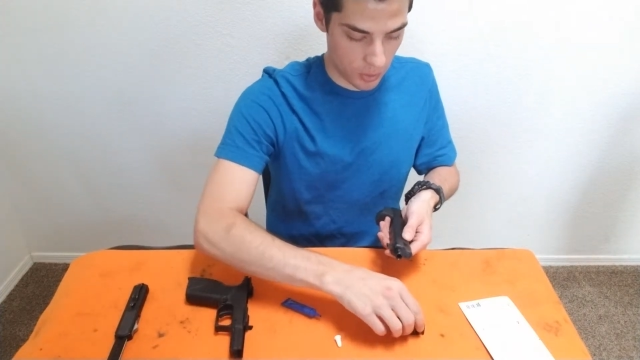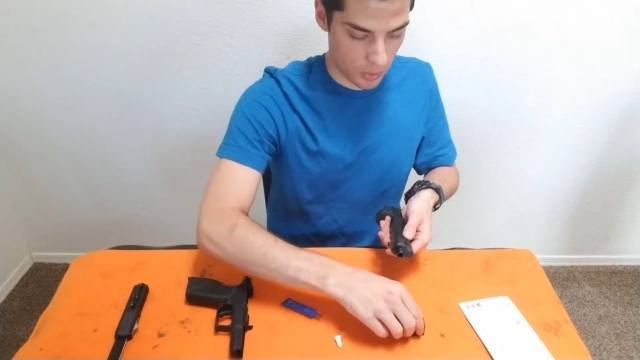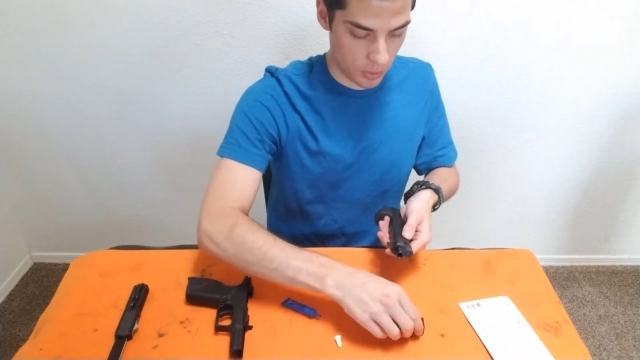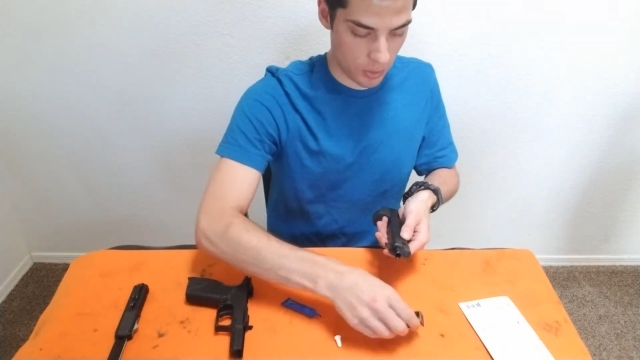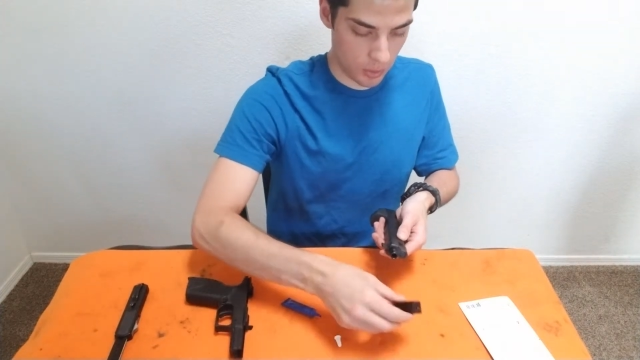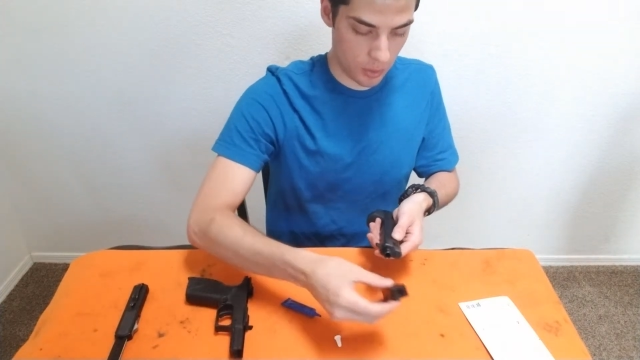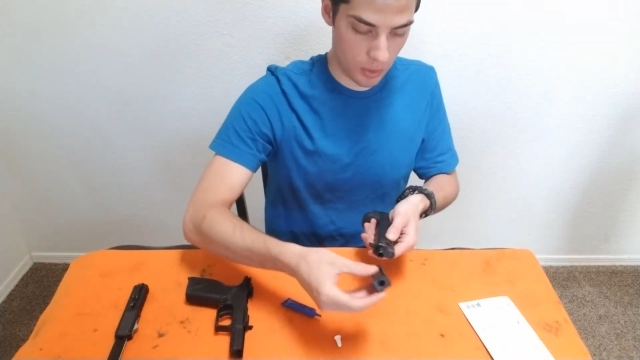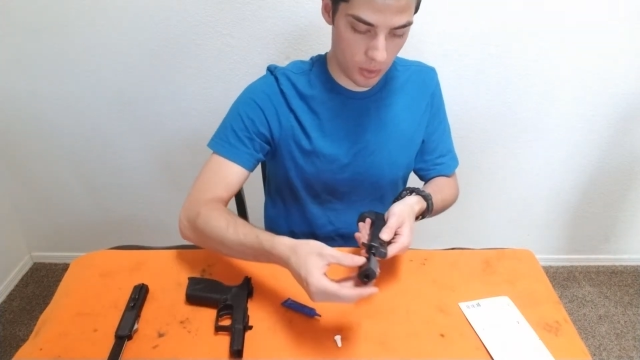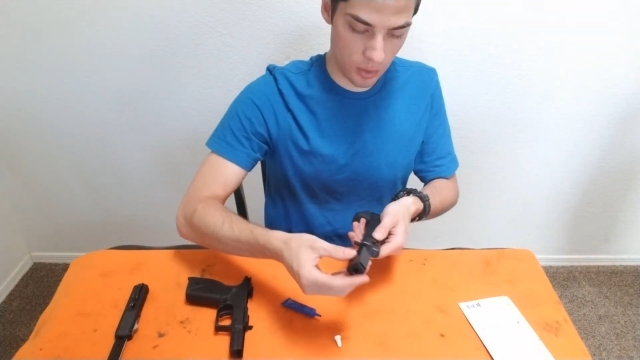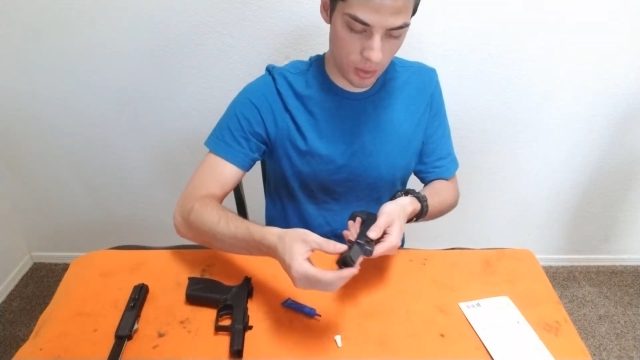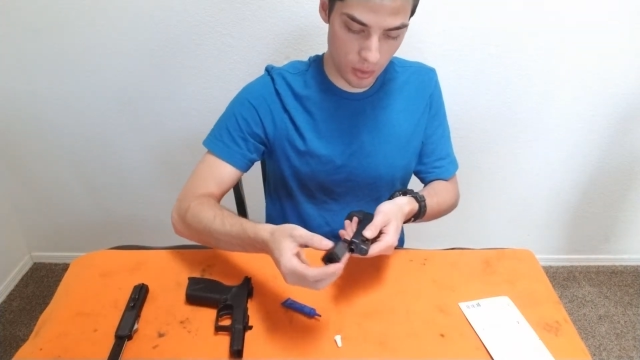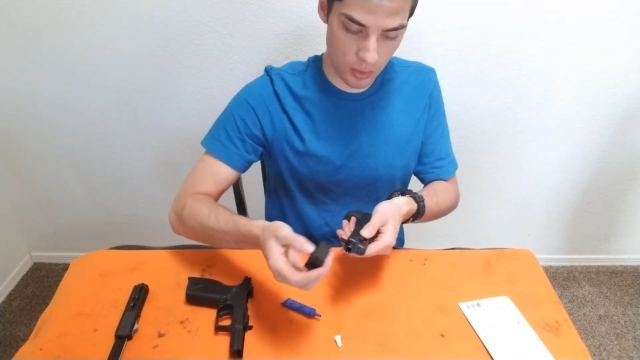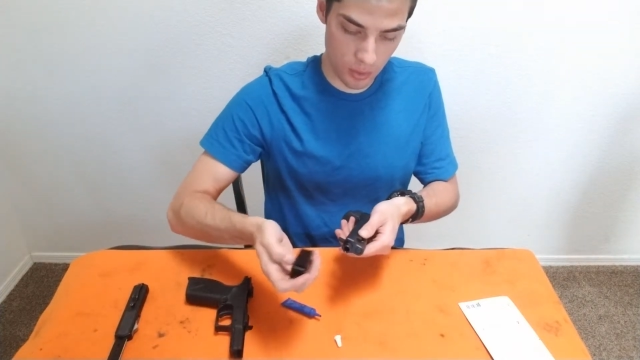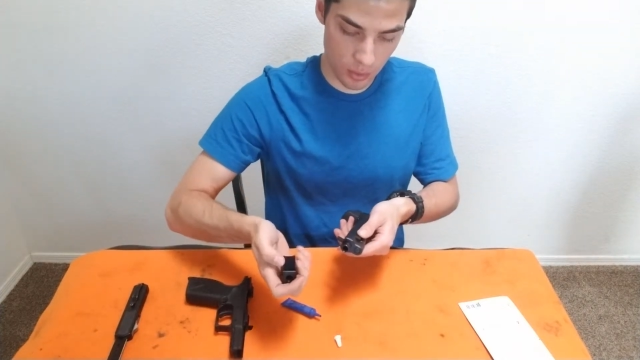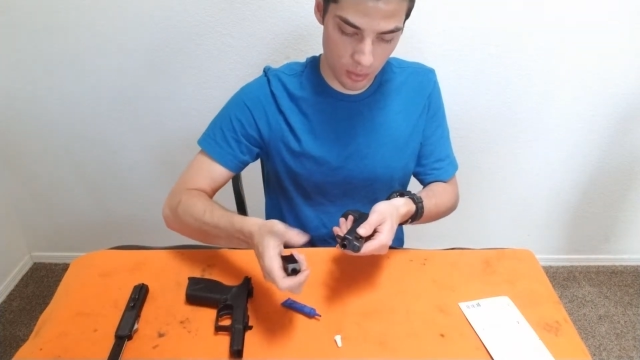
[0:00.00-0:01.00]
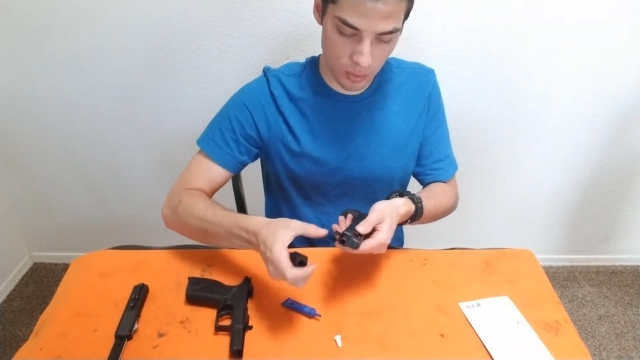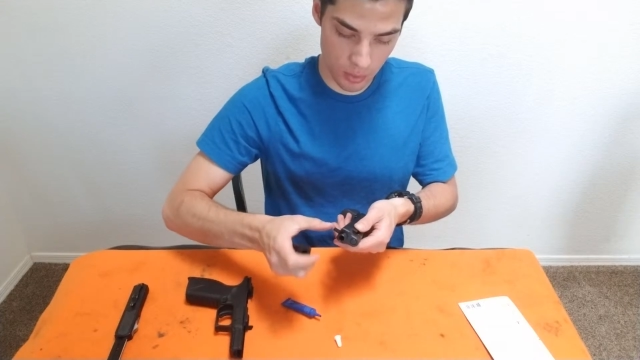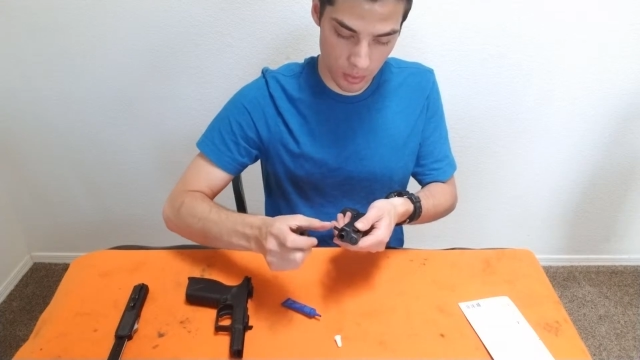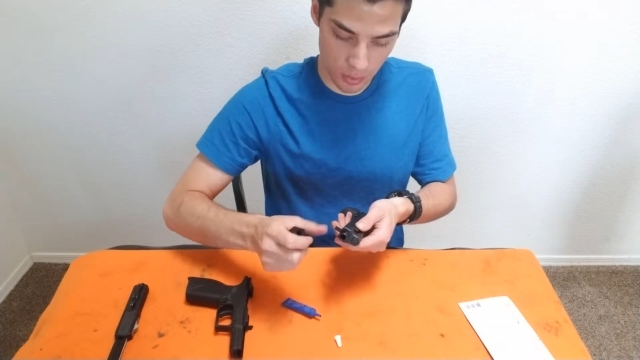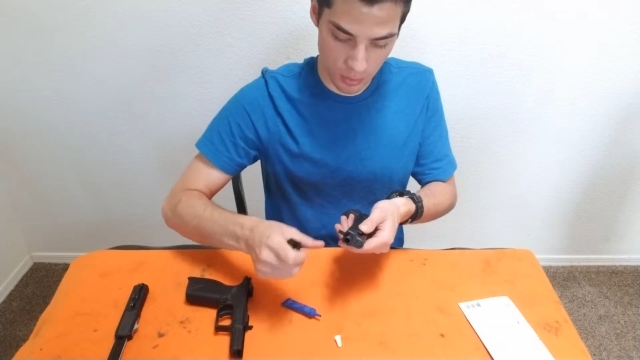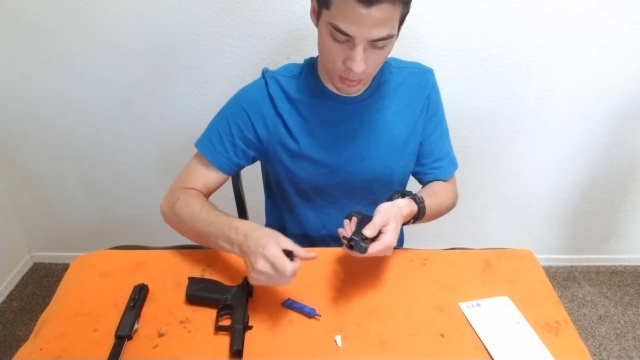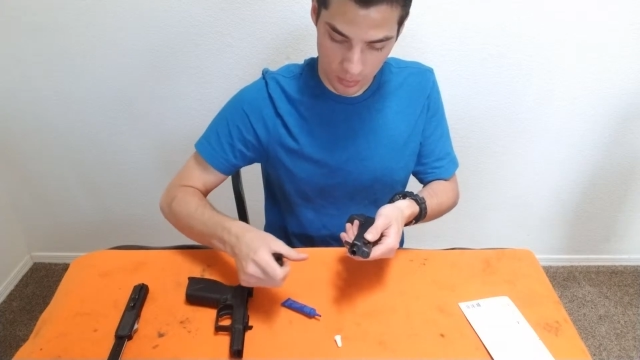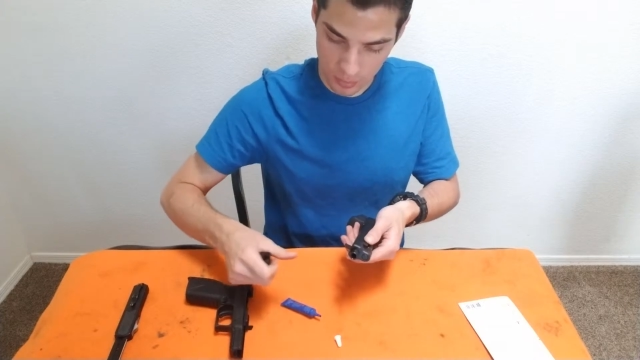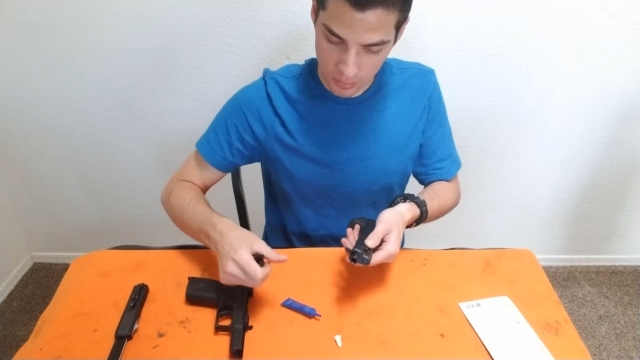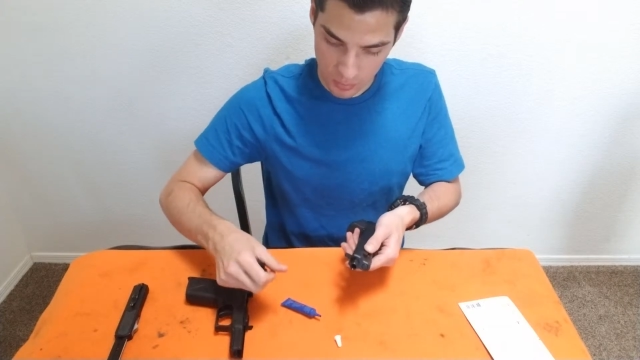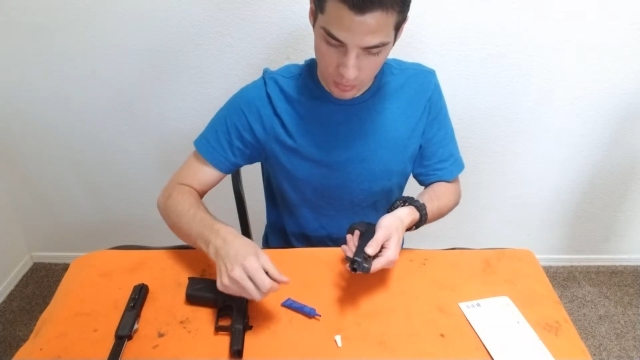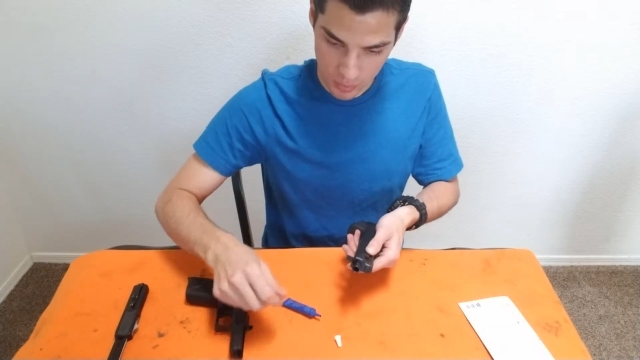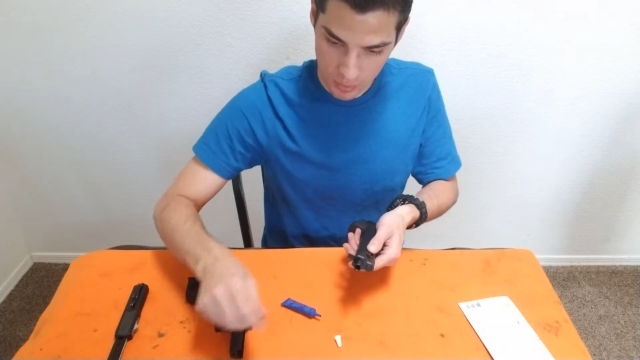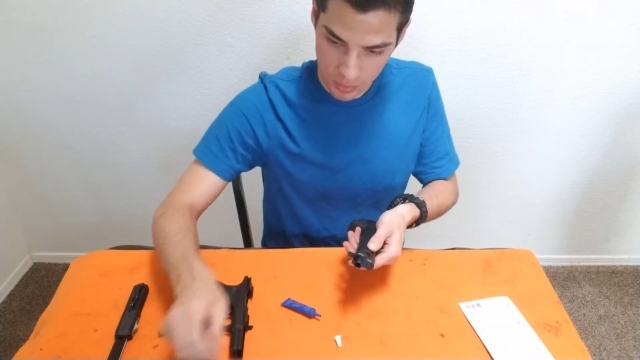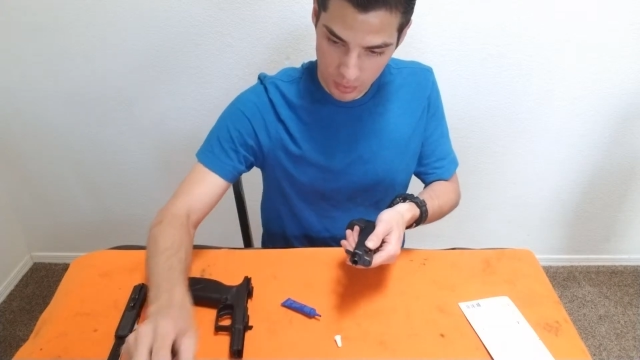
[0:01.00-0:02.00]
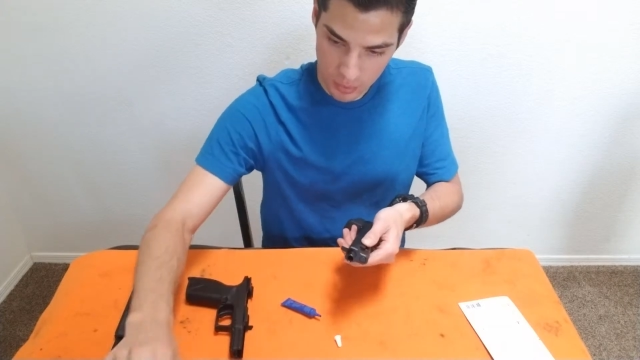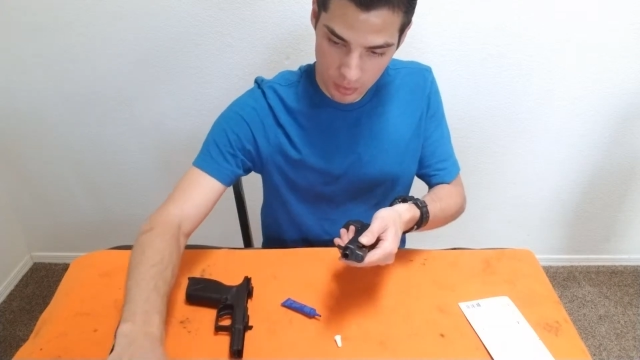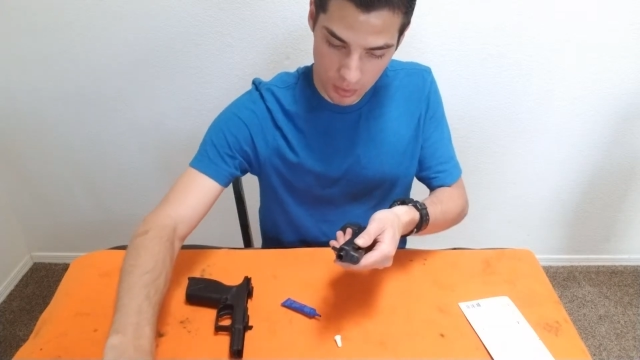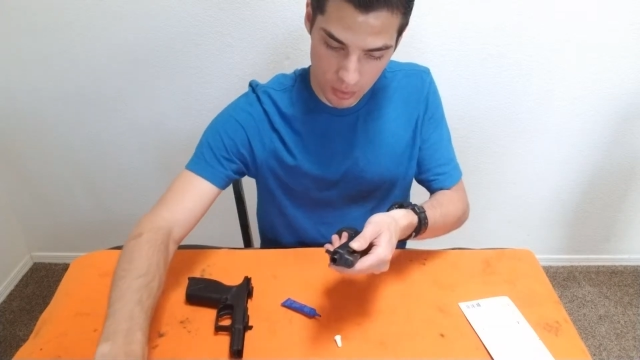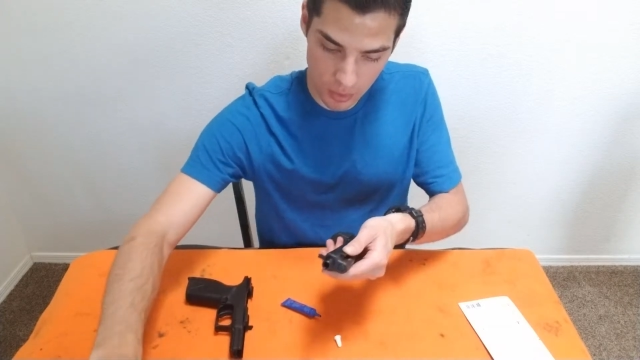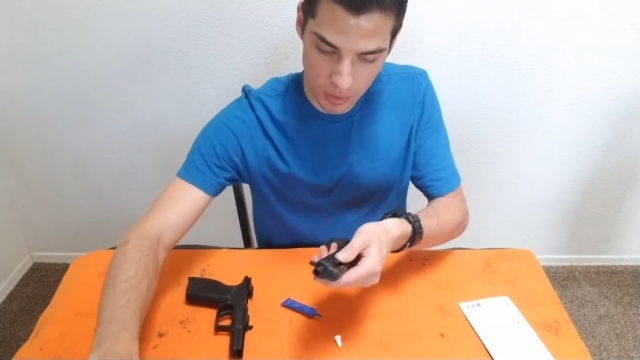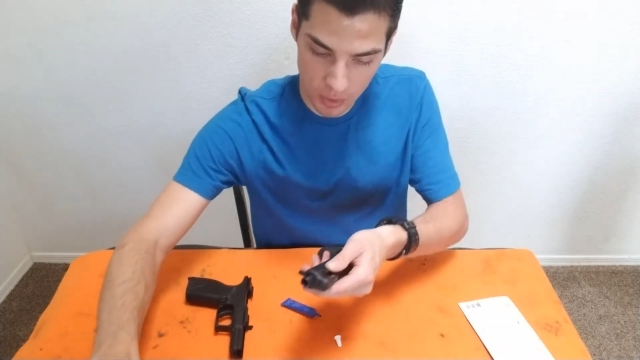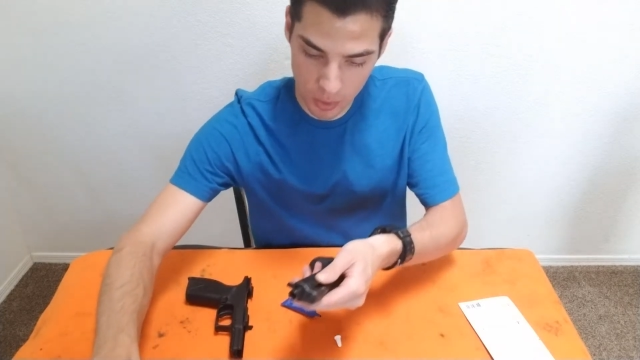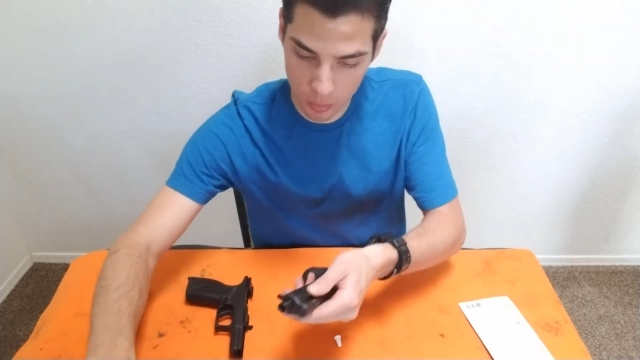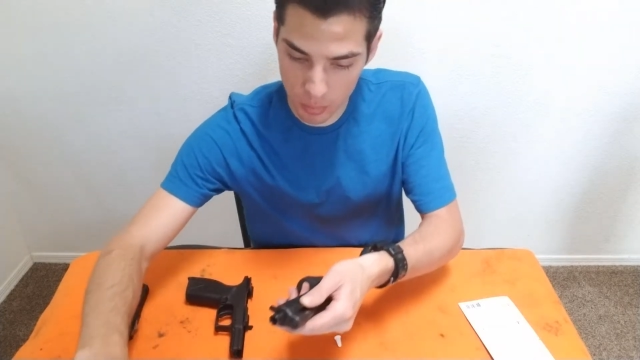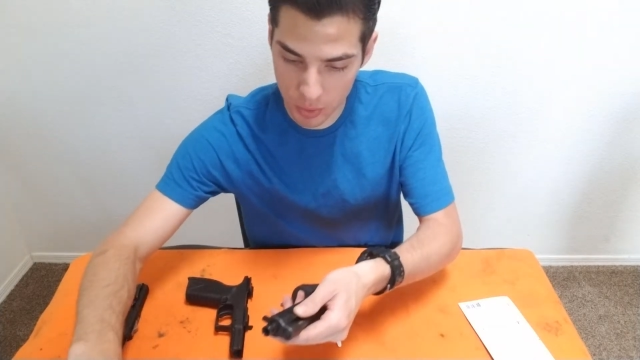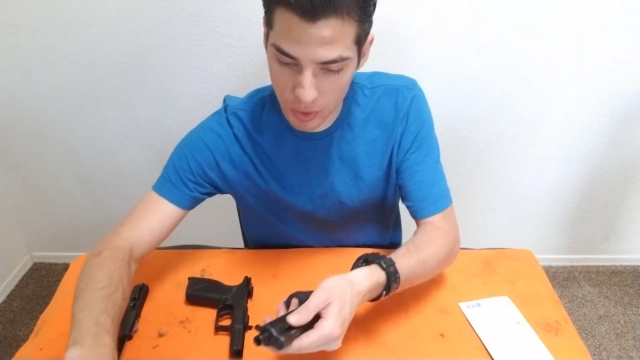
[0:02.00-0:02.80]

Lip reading: And then clean up